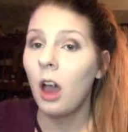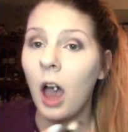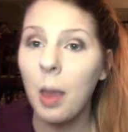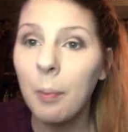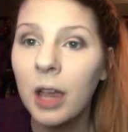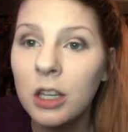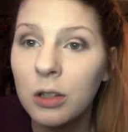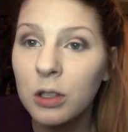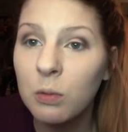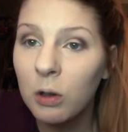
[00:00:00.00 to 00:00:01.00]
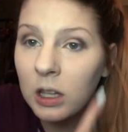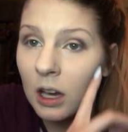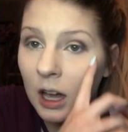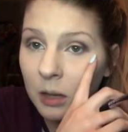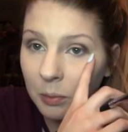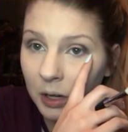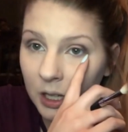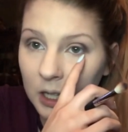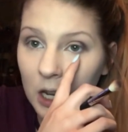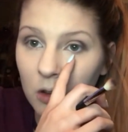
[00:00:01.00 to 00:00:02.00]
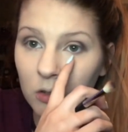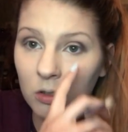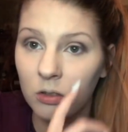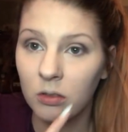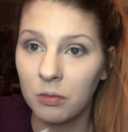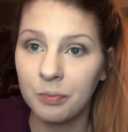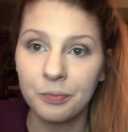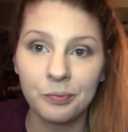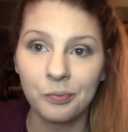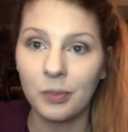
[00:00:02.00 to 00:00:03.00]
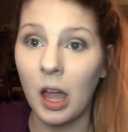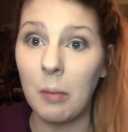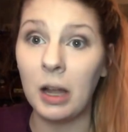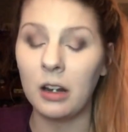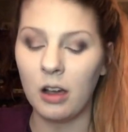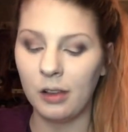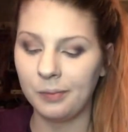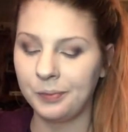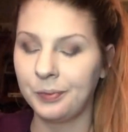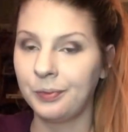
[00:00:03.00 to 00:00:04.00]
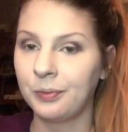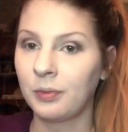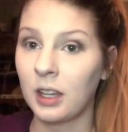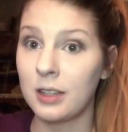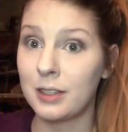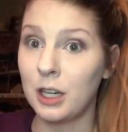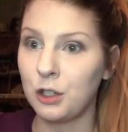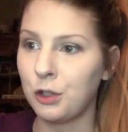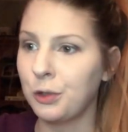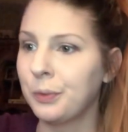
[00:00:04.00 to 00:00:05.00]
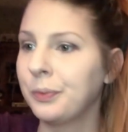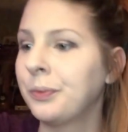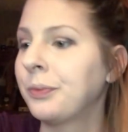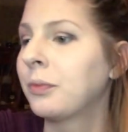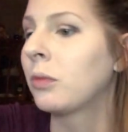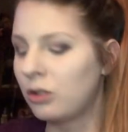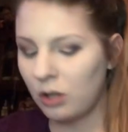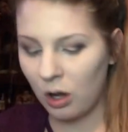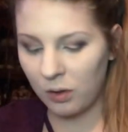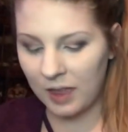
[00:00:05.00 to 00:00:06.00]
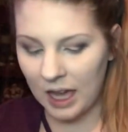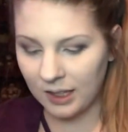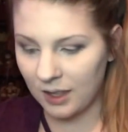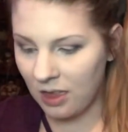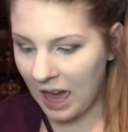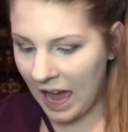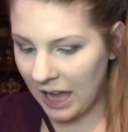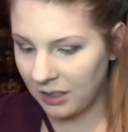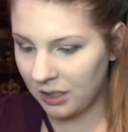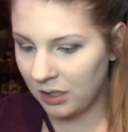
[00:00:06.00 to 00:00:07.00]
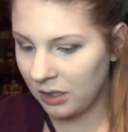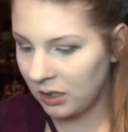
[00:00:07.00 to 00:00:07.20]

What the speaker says: I might do a smoky eye and bring it down. I might not. Stay tuned. So that's that.